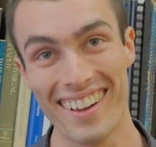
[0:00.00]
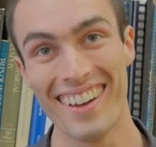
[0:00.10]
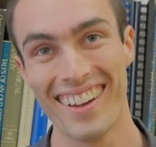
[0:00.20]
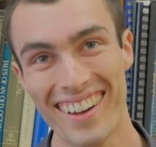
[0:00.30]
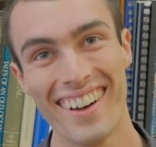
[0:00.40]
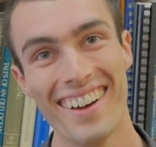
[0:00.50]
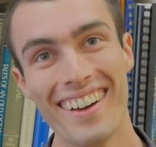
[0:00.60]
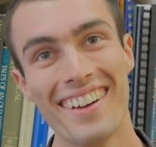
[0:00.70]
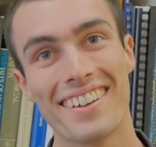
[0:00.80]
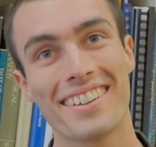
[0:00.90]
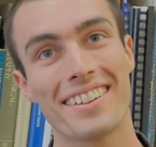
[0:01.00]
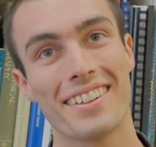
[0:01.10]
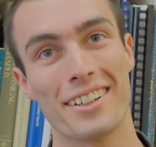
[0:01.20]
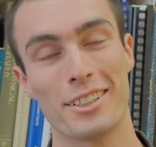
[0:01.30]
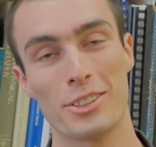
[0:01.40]
Can you move your jaw like this?
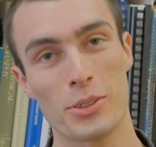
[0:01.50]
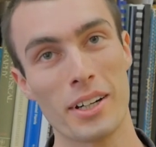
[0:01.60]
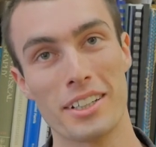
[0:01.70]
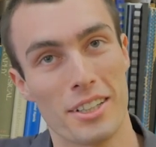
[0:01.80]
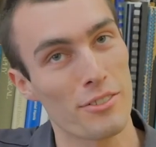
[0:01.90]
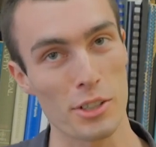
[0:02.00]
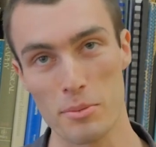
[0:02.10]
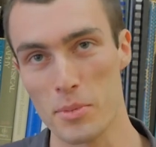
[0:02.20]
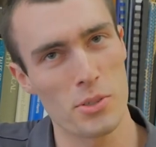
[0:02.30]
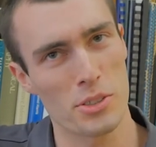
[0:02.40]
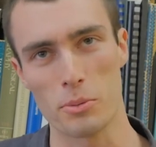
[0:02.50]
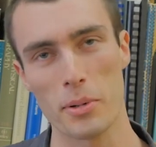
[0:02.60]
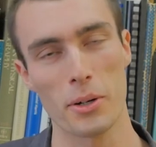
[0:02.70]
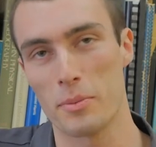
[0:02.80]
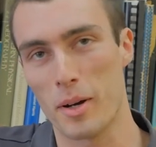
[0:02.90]
I traded every musical
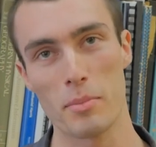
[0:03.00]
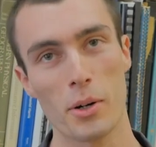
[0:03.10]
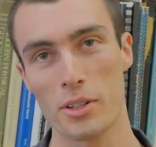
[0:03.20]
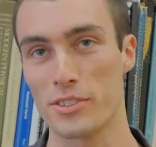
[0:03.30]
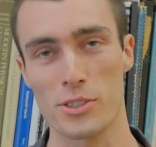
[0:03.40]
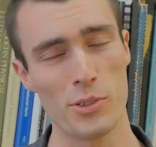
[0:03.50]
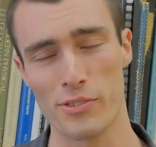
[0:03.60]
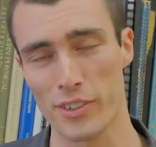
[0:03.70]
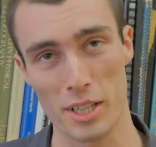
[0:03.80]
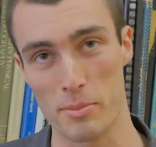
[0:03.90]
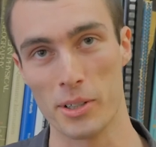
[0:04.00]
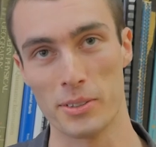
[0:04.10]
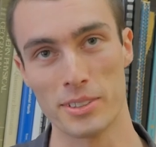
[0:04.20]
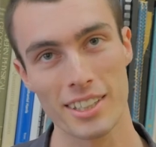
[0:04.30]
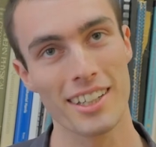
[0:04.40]
bone in my body for two funny
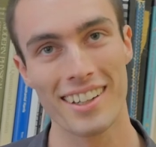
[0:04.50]
bones.